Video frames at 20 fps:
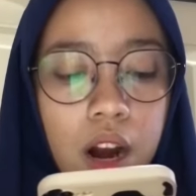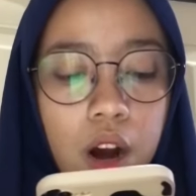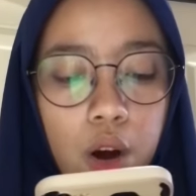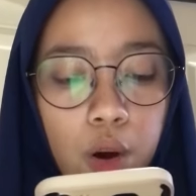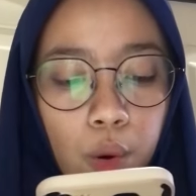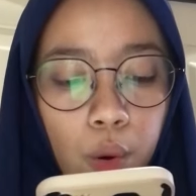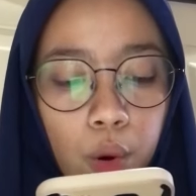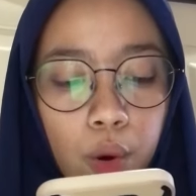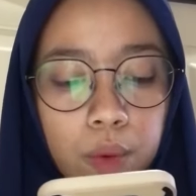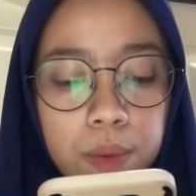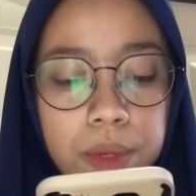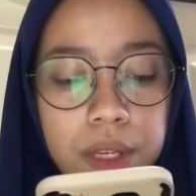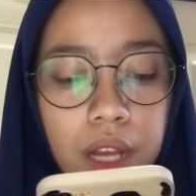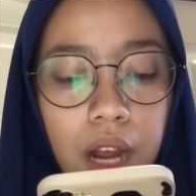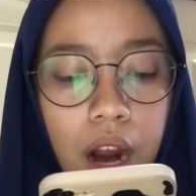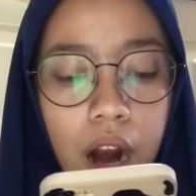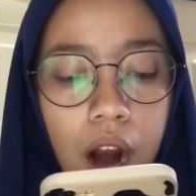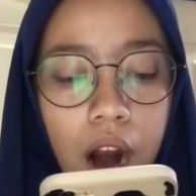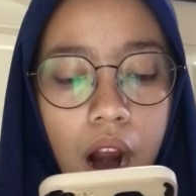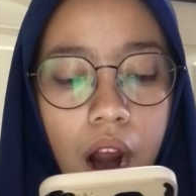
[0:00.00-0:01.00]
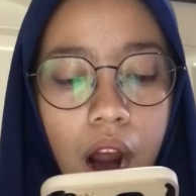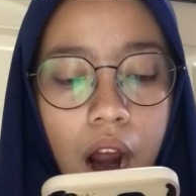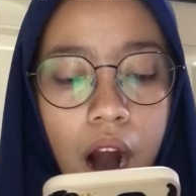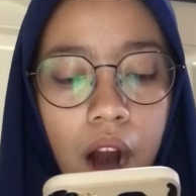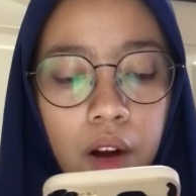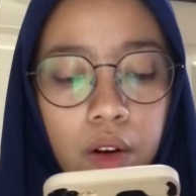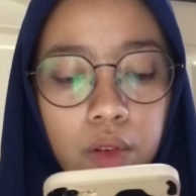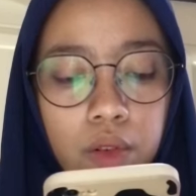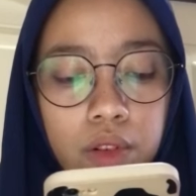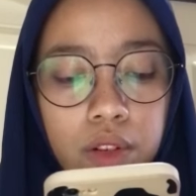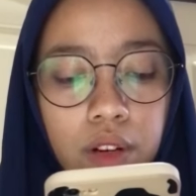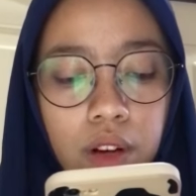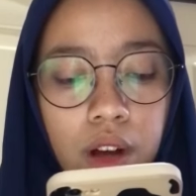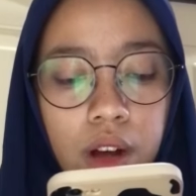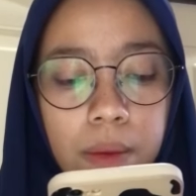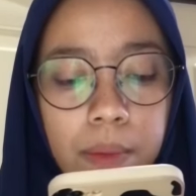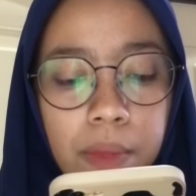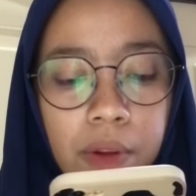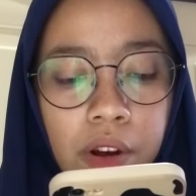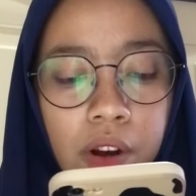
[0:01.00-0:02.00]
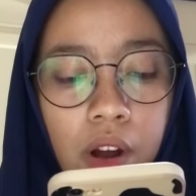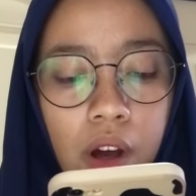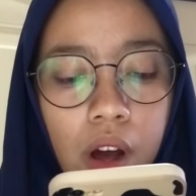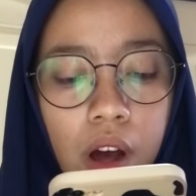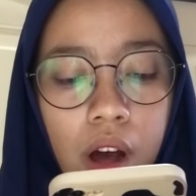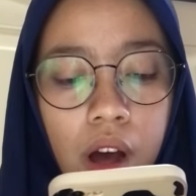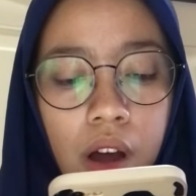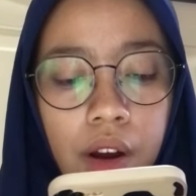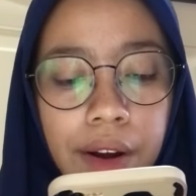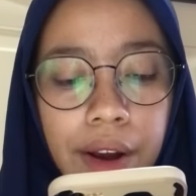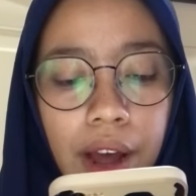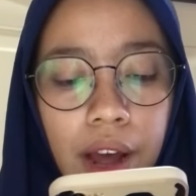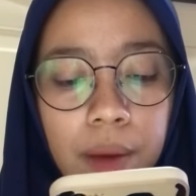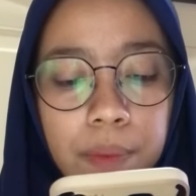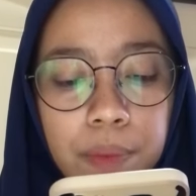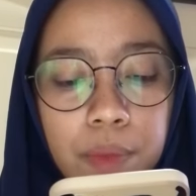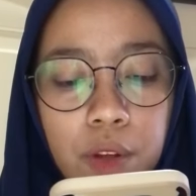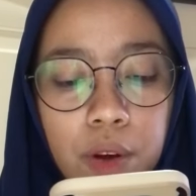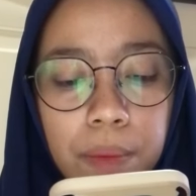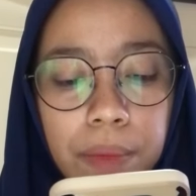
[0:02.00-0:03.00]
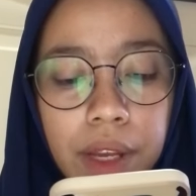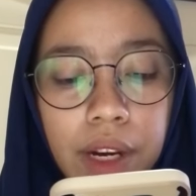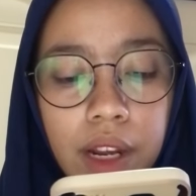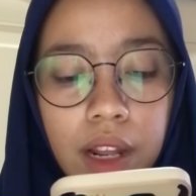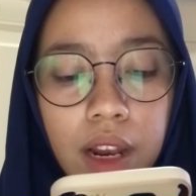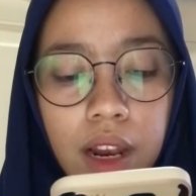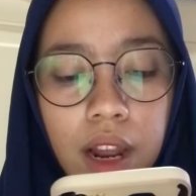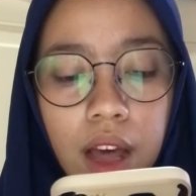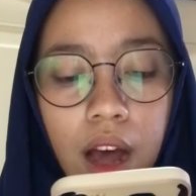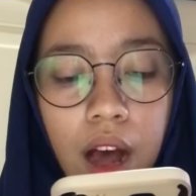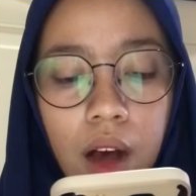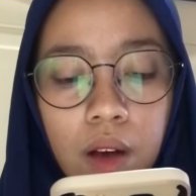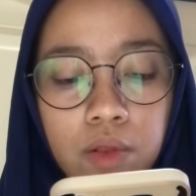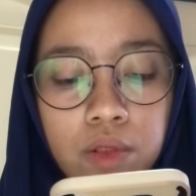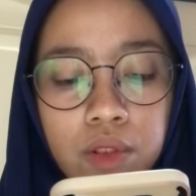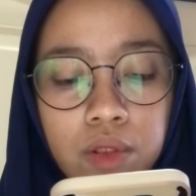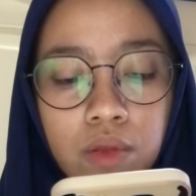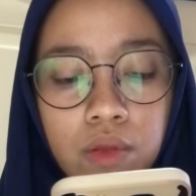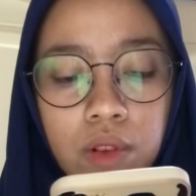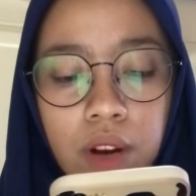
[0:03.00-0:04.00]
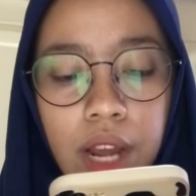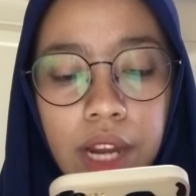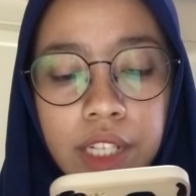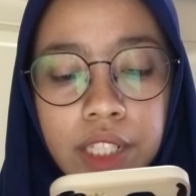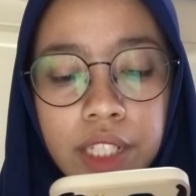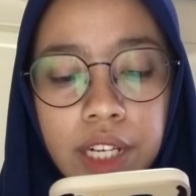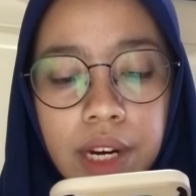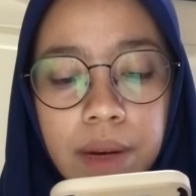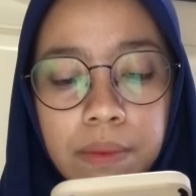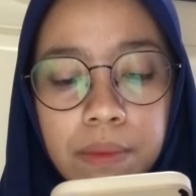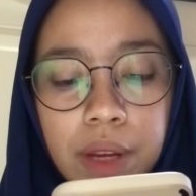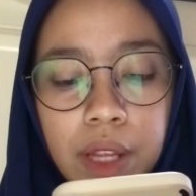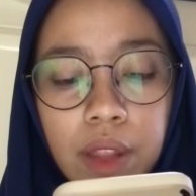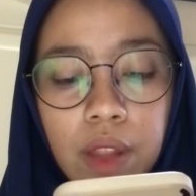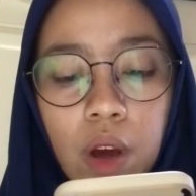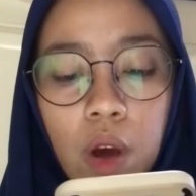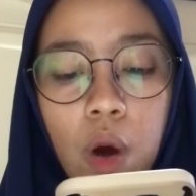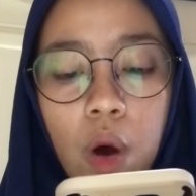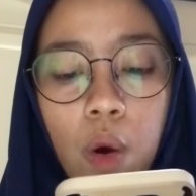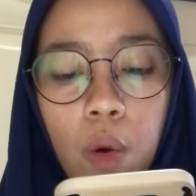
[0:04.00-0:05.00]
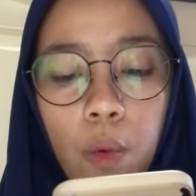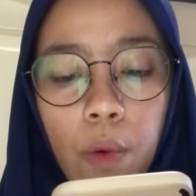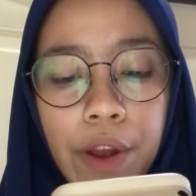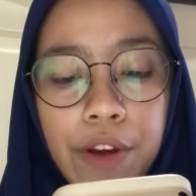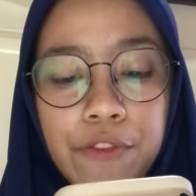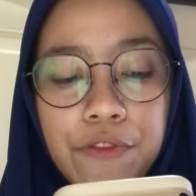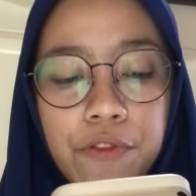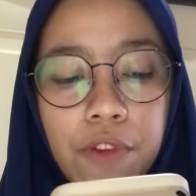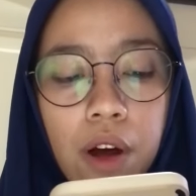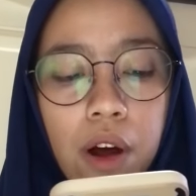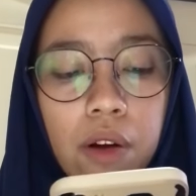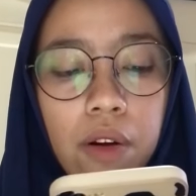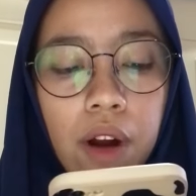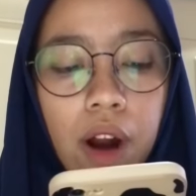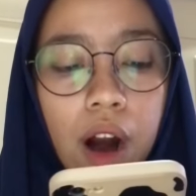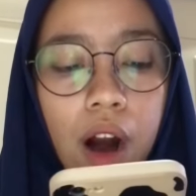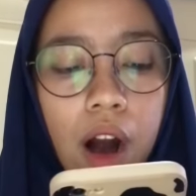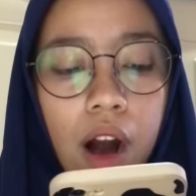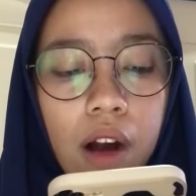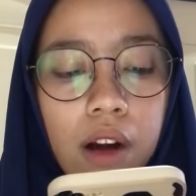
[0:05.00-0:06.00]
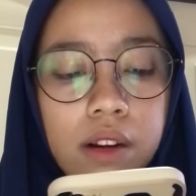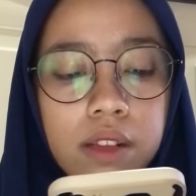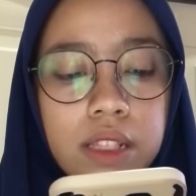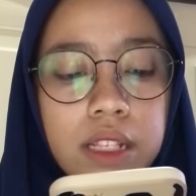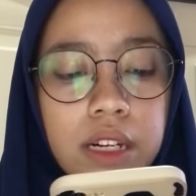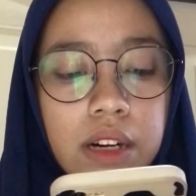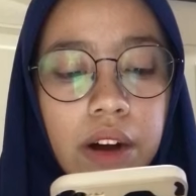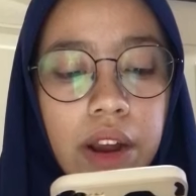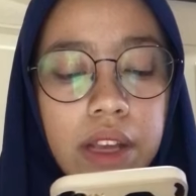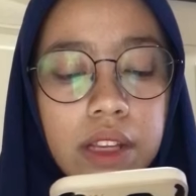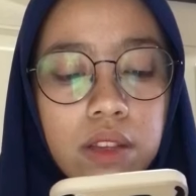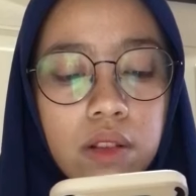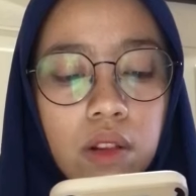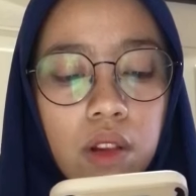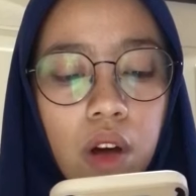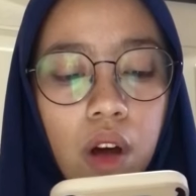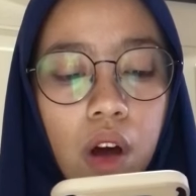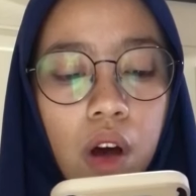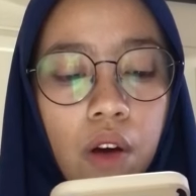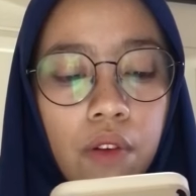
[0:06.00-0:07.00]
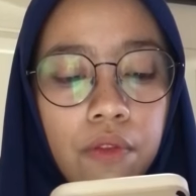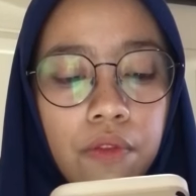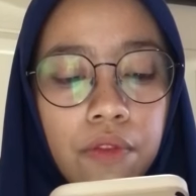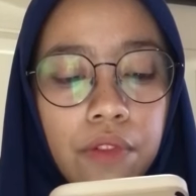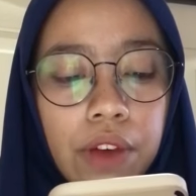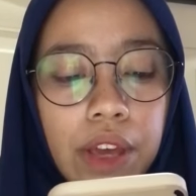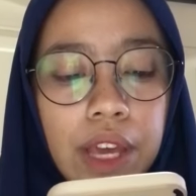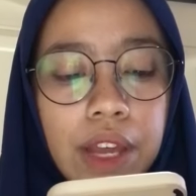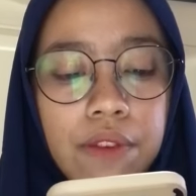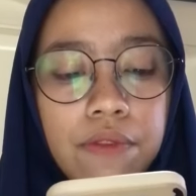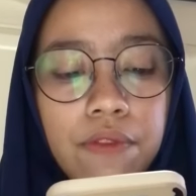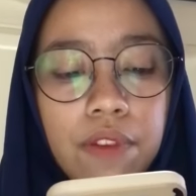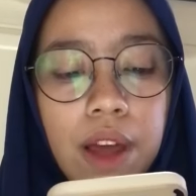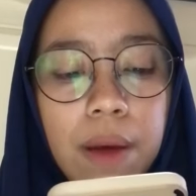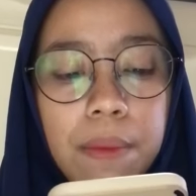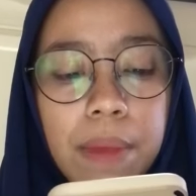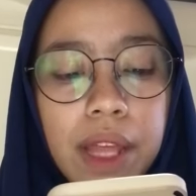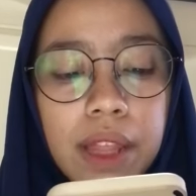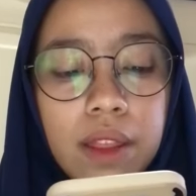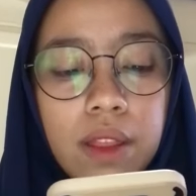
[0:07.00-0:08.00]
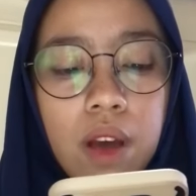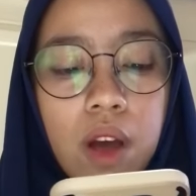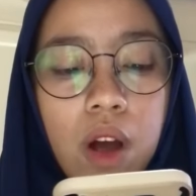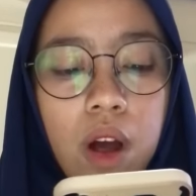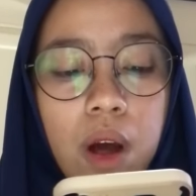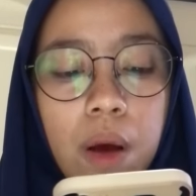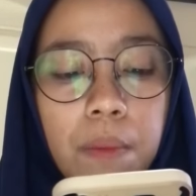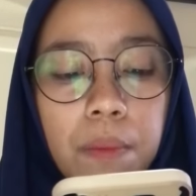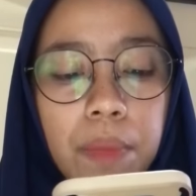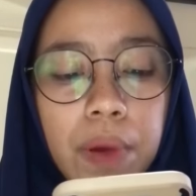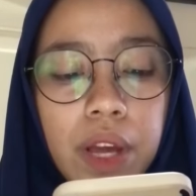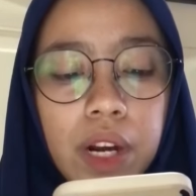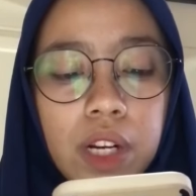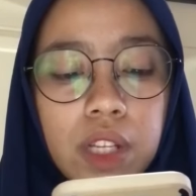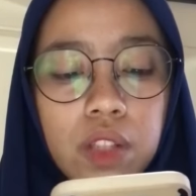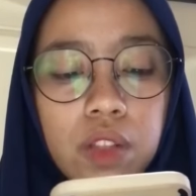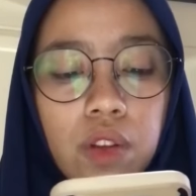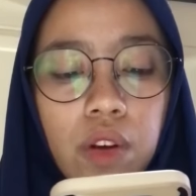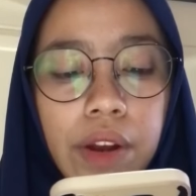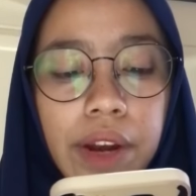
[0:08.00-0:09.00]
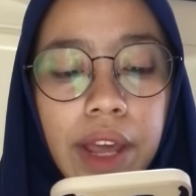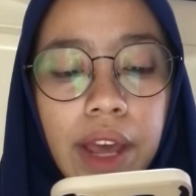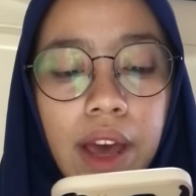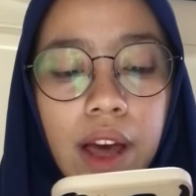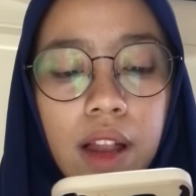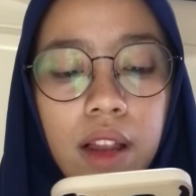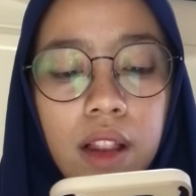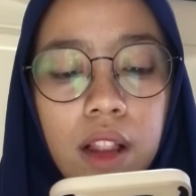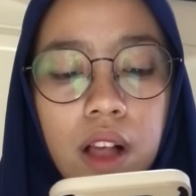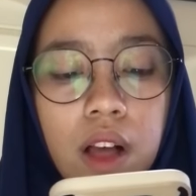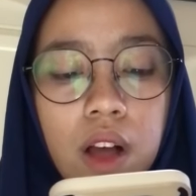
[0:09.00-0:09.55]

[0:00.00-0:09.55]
Rubes are uncommon on abdominal auscultation, but when found are the result of inflamed peritoneal